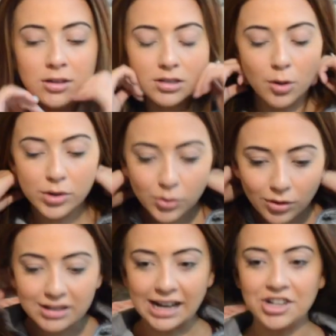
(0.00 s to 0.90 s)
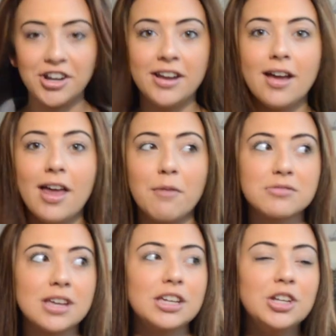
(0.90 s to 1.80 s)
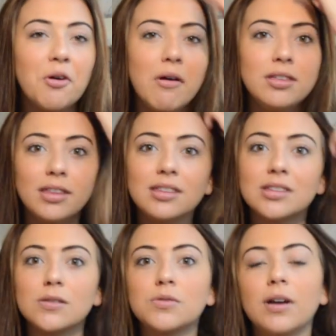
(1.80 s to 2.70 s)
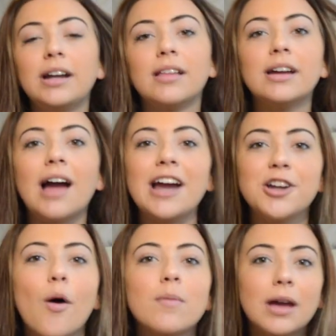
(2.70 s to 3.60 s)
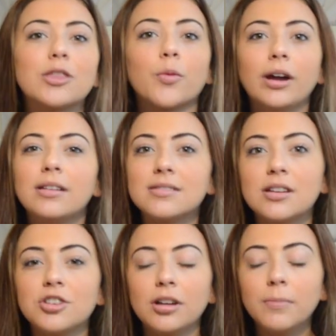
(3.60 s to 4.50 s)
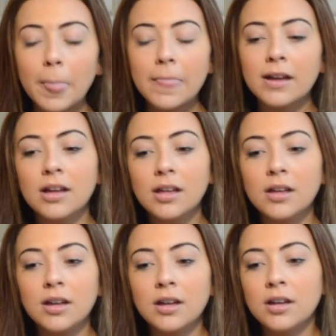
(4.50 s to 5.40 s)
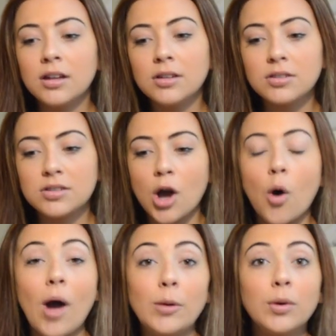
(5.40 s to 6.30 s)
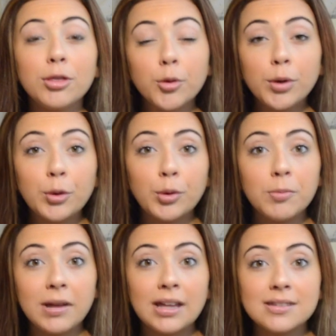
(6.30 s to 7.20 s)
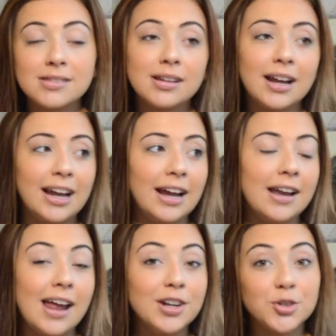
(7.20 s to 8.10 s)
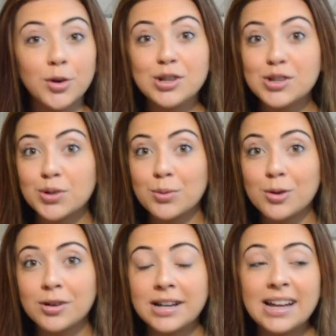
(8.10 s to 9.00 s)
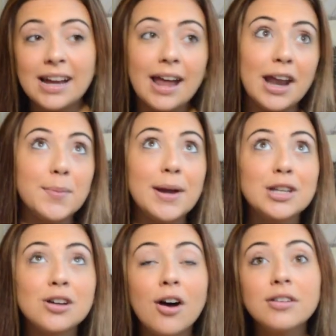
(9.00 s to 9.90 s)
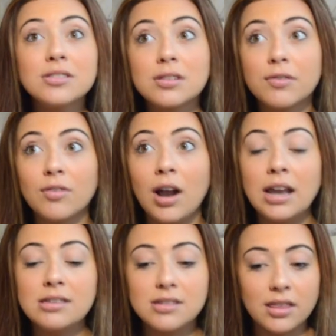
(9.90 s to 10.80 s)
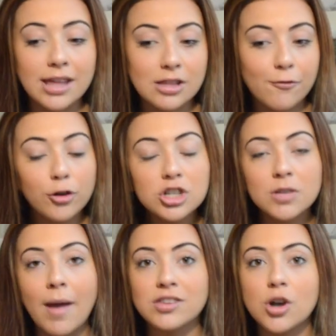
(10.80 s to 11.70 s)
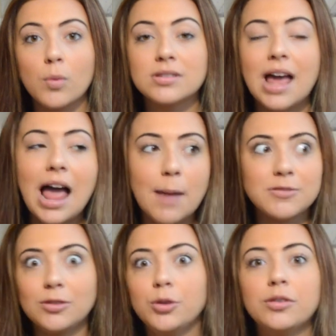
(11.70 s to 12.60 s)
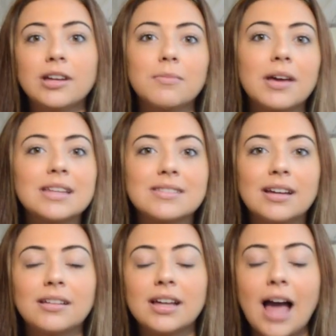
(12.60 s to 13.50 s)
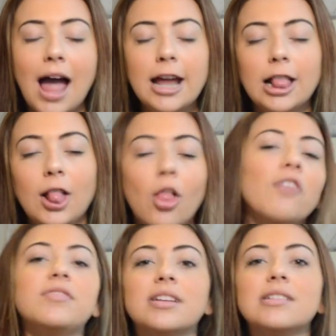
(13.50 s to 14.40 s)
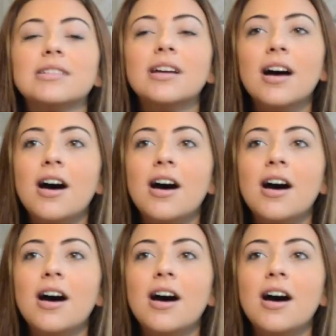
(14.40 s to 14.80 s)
So I went to orientation and I was like, you know what, like this is right, like I know I made the right decision. So I went through recruitment and I joined a sorority and I made tons of friends, and like the first semester was absolutely amazing. Like I loved it.